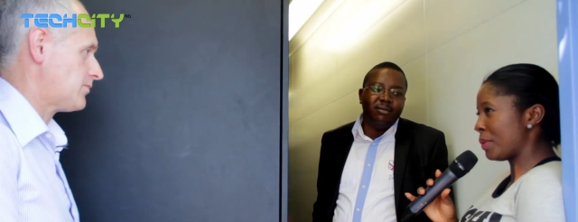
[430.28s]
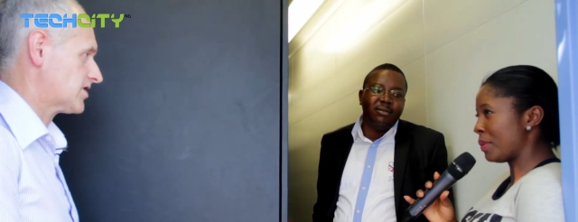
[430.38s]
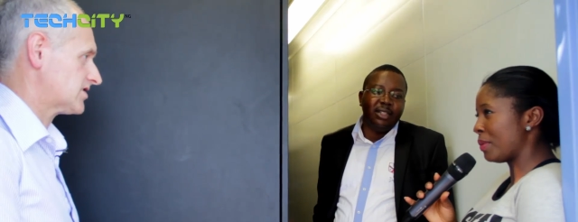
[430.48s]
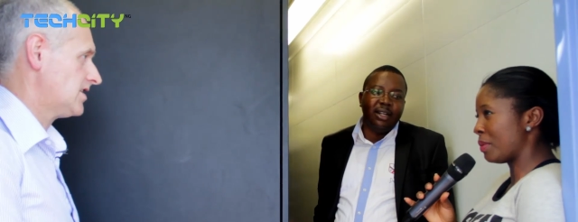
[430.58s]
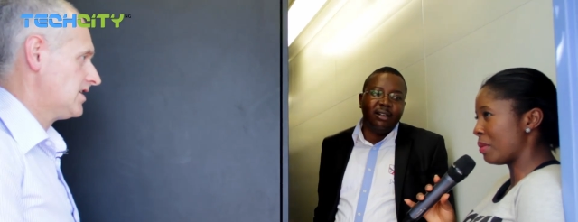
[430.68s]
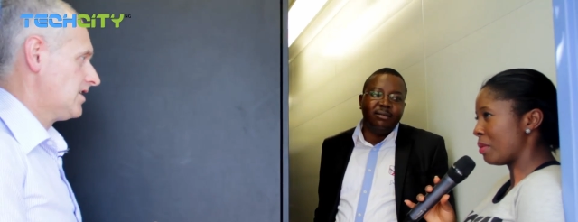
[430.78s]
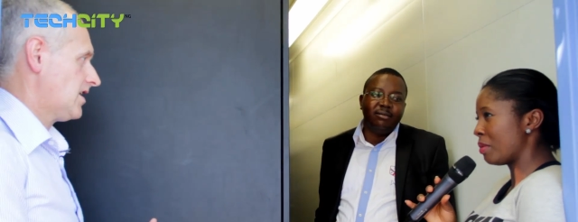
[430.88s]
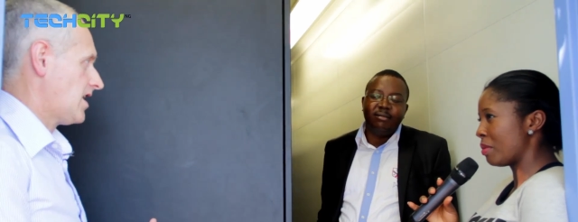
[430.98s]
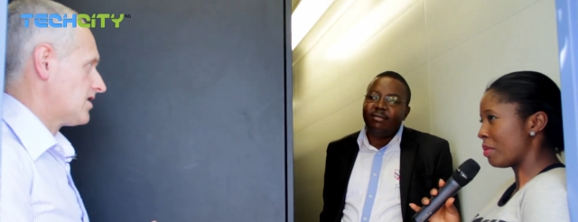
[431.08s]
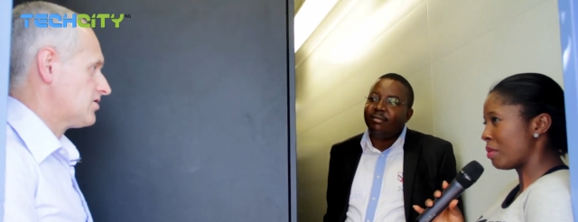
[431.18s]

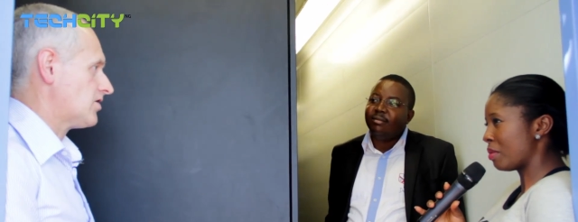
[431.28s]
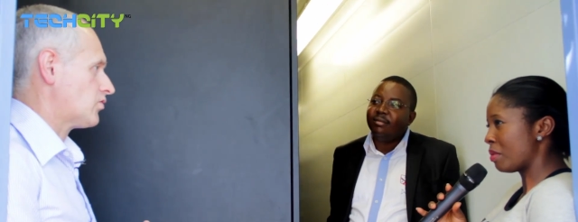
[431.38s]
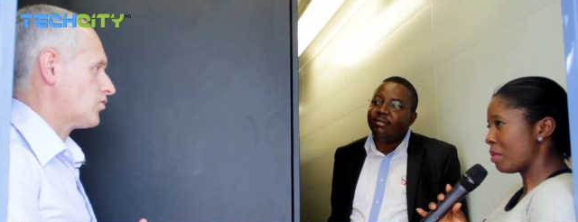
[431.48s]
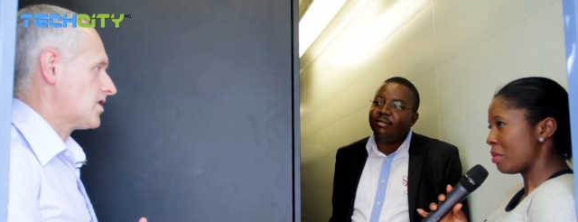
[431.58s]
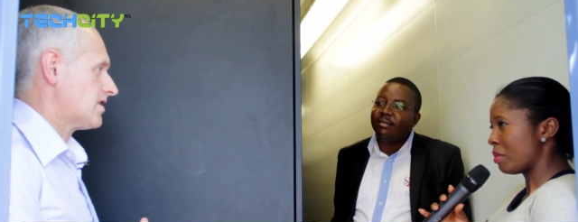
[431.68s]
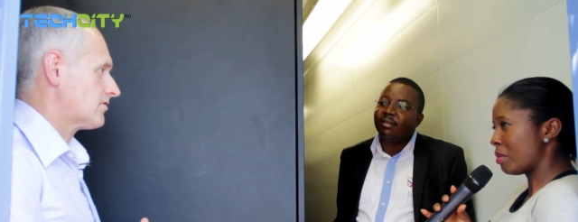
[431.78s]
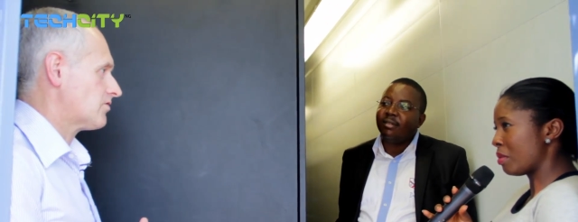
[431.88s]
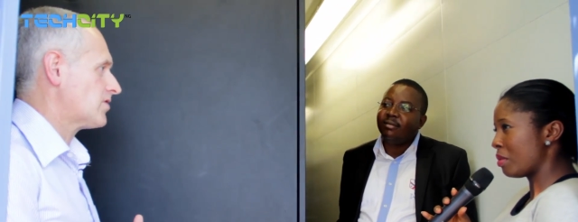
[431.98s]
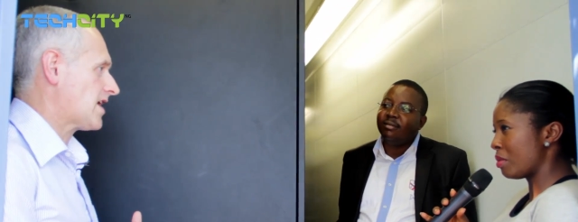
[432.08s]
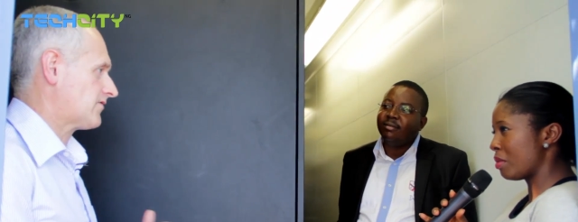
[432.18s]
Speaker 1: because
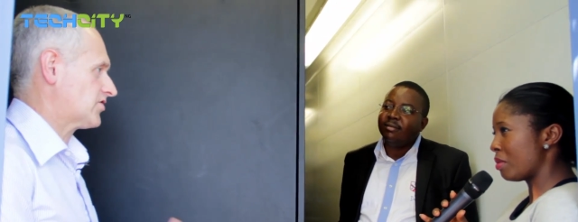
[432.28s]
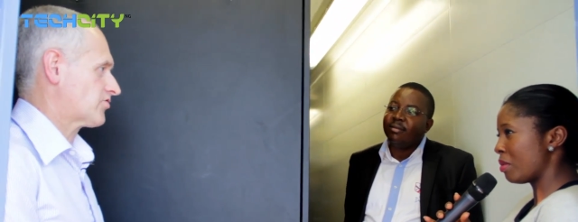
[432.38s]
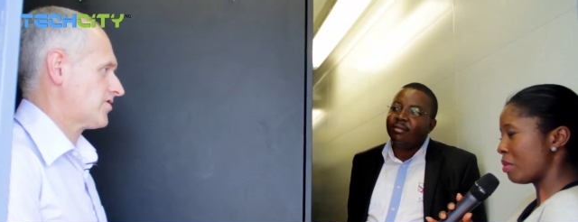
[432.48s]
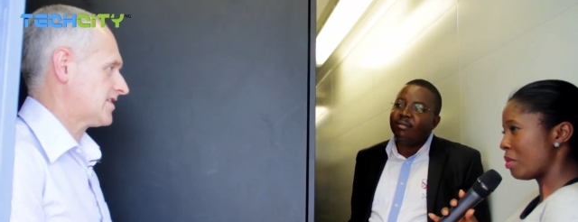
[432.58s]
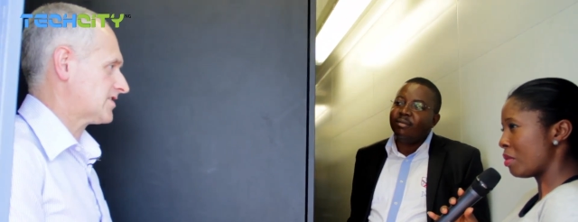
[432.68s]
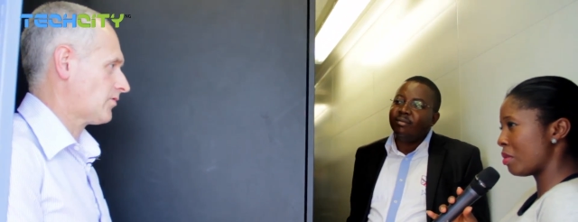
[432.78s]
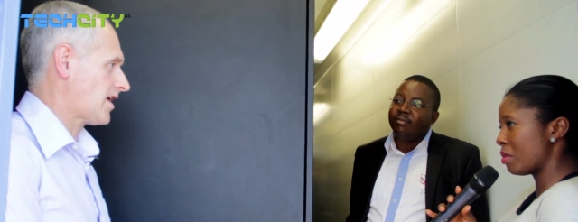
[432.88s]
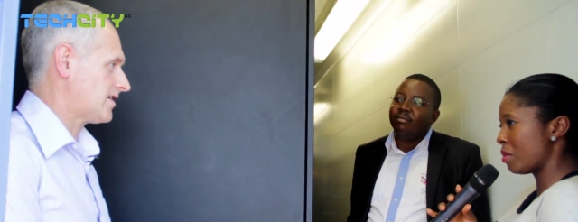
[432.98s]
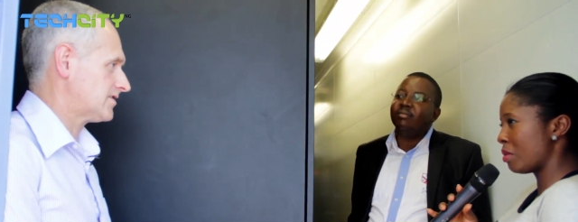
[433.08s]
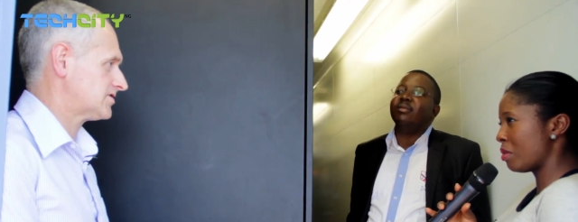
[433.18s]
we have to create
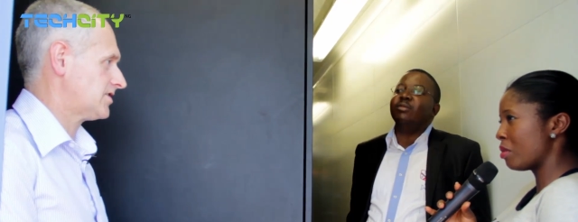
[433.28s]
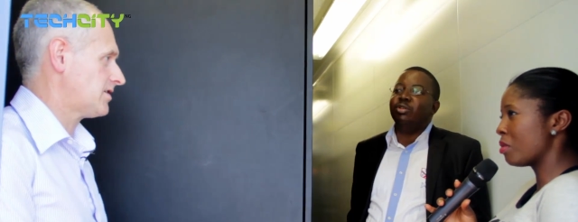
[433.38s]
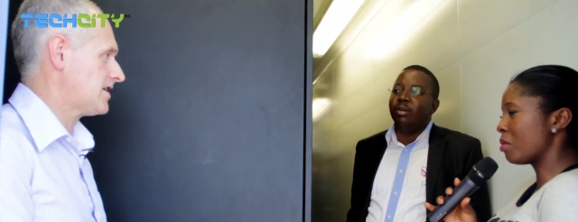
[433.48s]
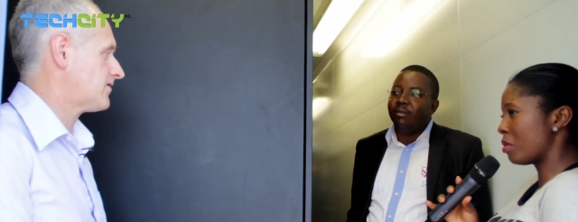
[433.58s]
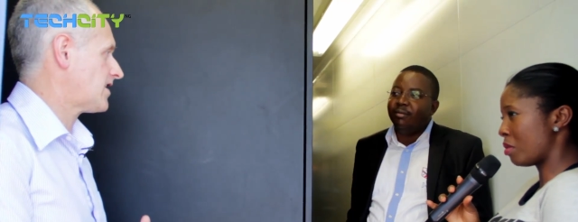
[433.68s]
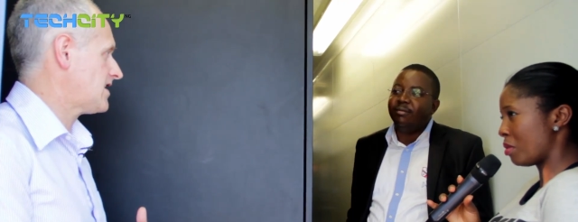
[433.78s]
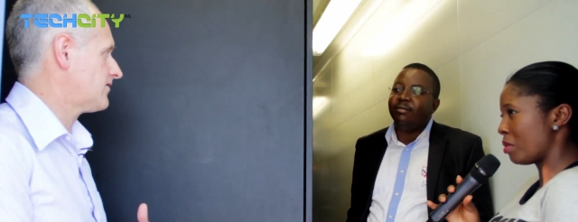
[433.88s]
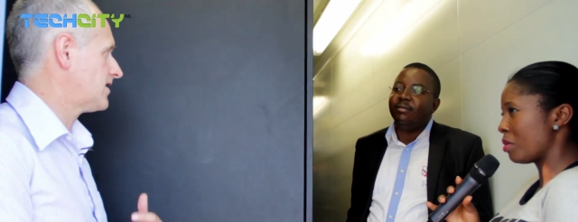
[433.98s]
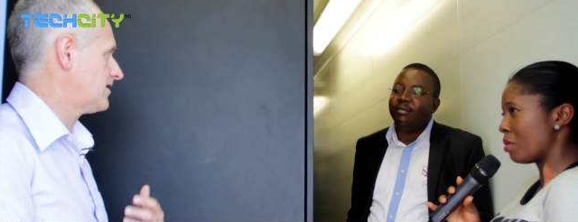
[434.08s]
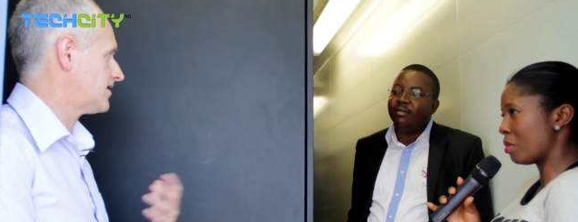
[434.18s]
awareness. You know,
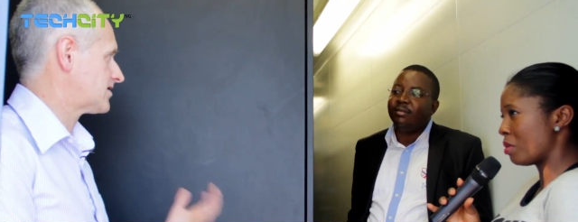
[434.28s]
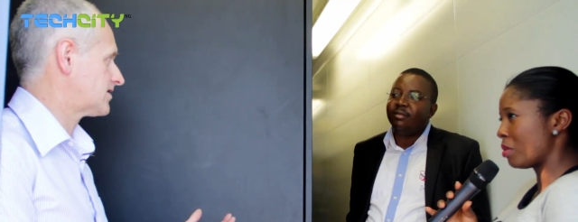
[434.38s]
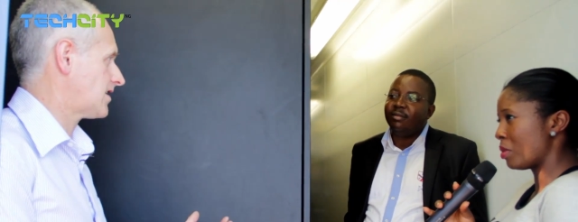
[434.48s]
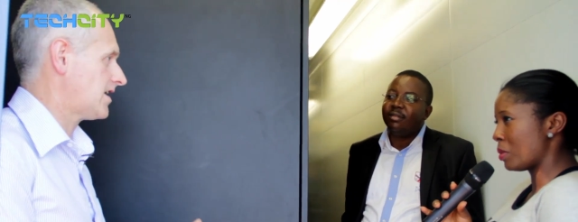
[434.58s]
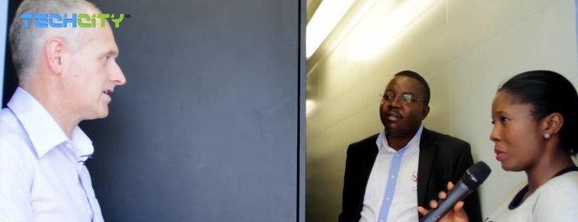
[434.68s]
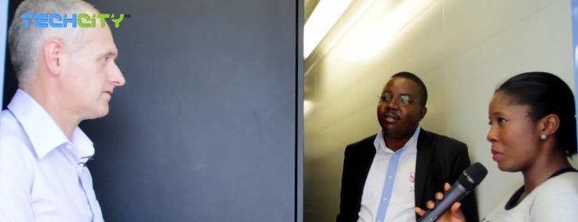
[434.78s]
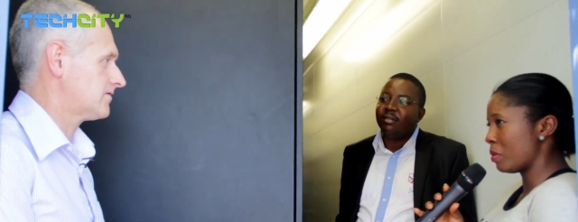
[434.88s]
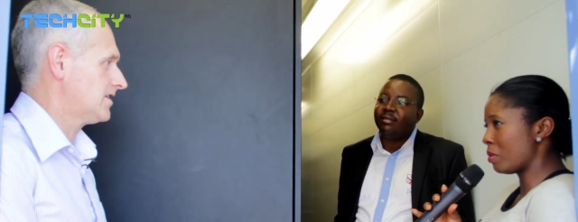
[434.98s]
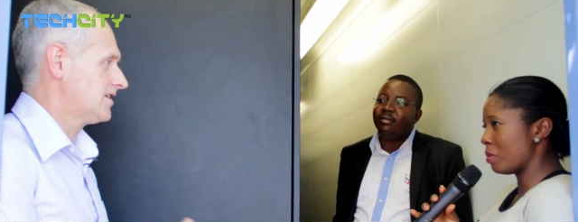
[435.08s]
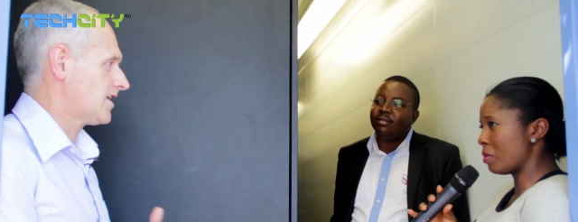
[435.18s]
even in this day
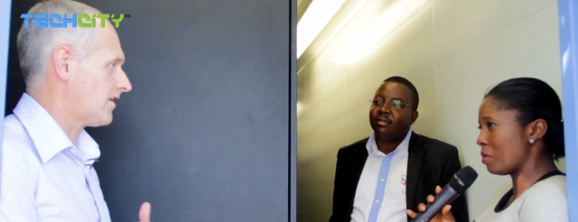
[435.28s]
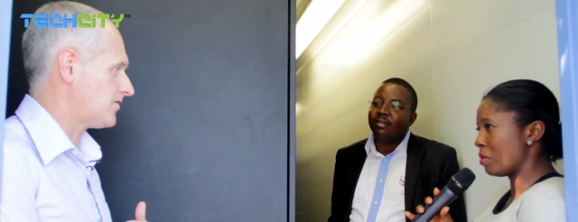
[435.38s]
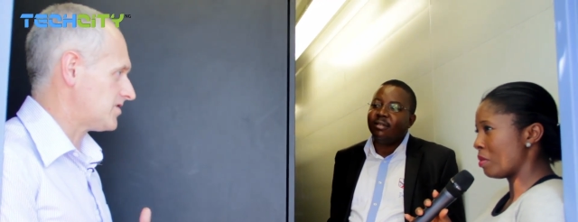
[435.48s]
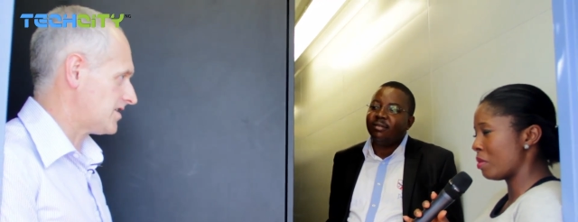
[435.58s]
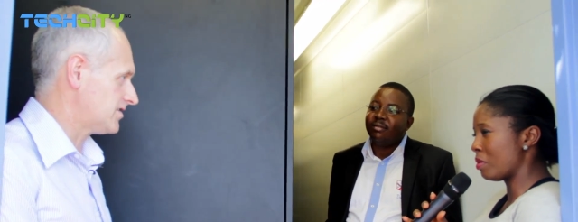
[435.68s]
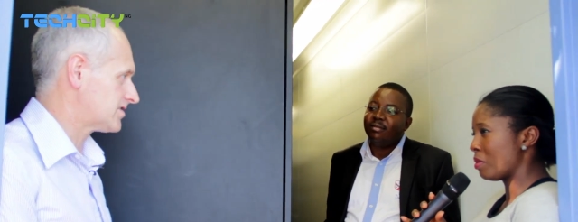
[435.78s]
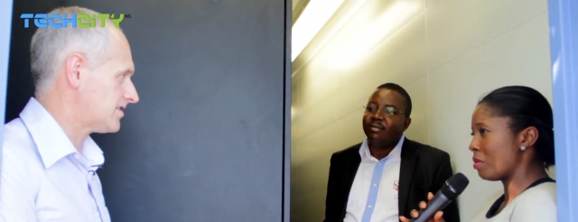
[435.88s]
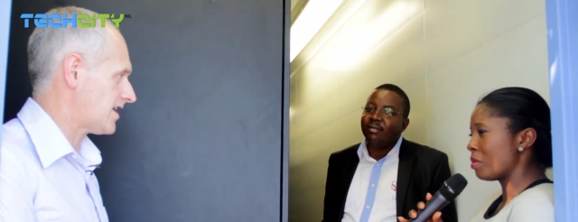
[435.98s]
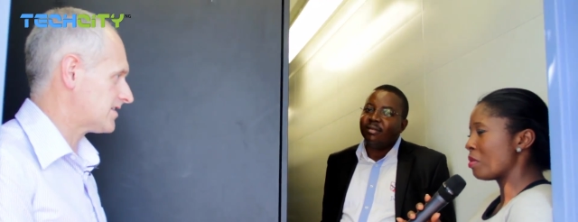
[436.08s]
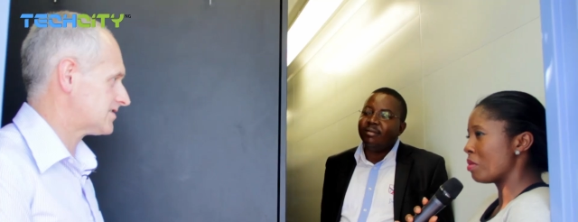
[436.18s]
of the
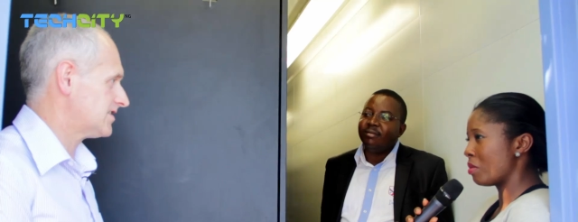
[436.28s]
internet,